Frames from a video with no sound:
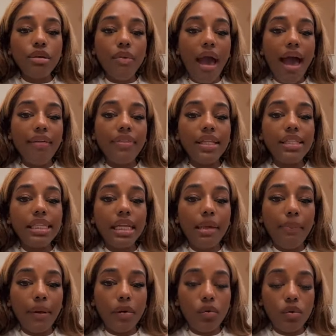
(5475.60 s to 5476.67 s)
Then you have the
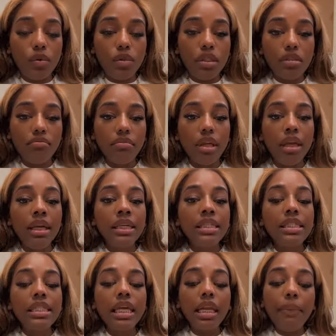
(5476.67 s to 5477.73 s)
Ten of Pentacles.
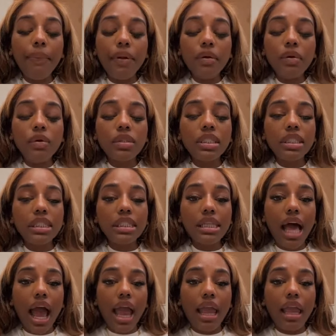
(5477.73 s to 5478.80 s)
Ten of Pentacles
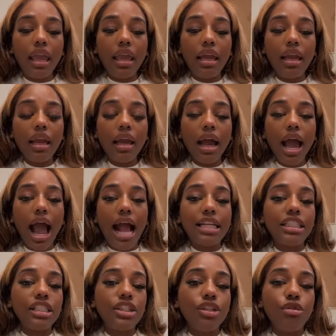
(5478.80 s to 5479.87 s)
is like,
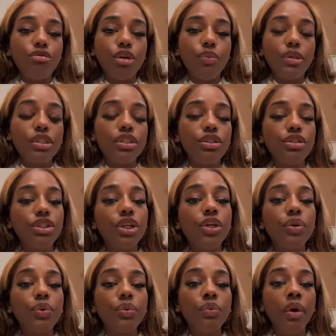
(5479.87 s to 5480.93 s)
I just don't know what to
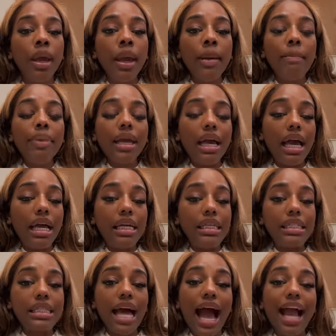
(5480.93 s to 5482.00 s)
do
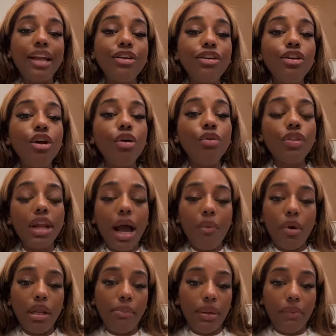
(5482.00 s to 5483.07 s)
because I know that
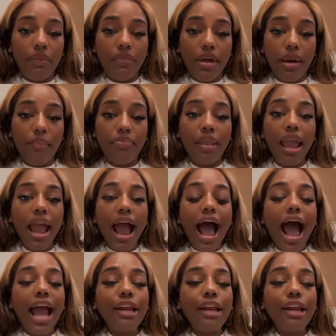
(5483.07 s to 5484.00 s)
I want to be with them.